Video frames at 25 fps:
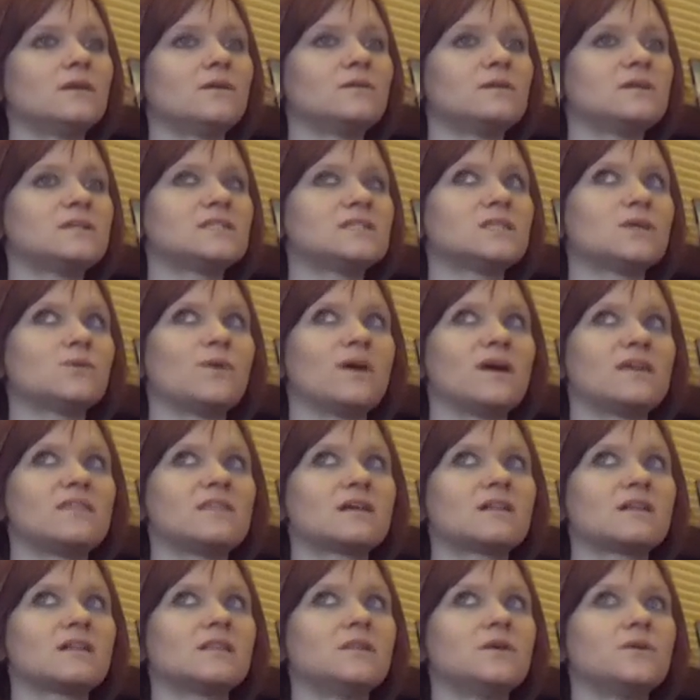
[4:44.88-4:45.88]
Notice the way
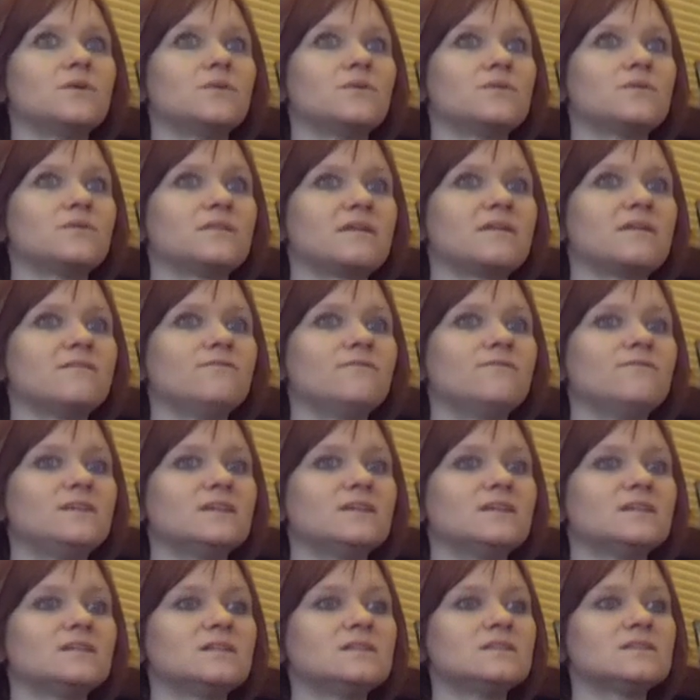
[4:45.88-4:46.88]
the clothing
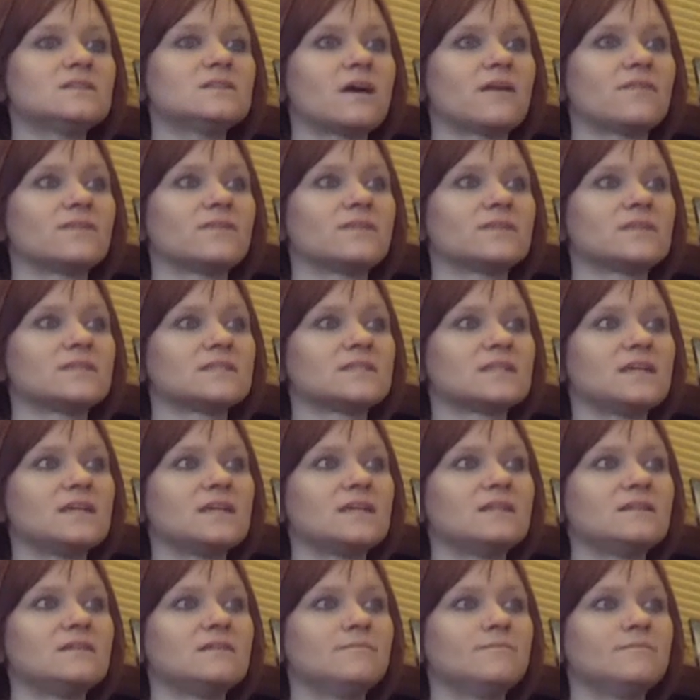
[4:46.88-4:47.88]
feels on the
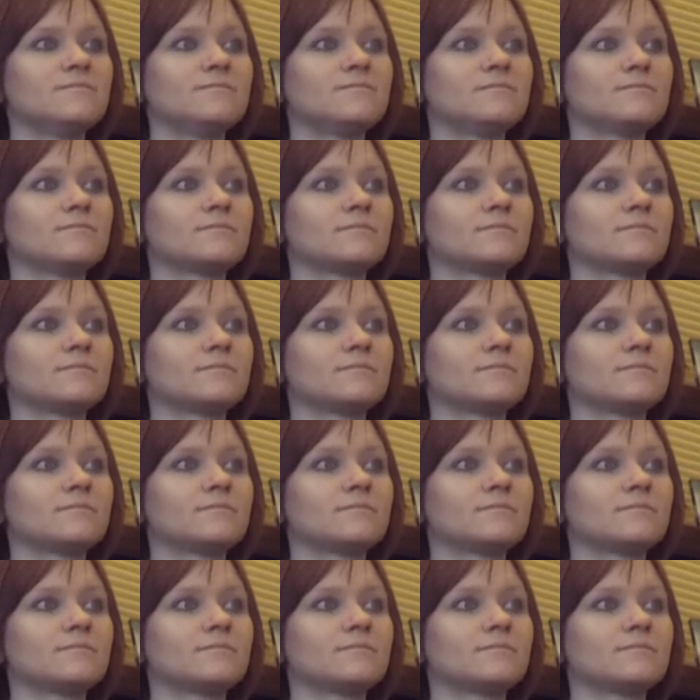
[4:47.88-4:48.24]
skin,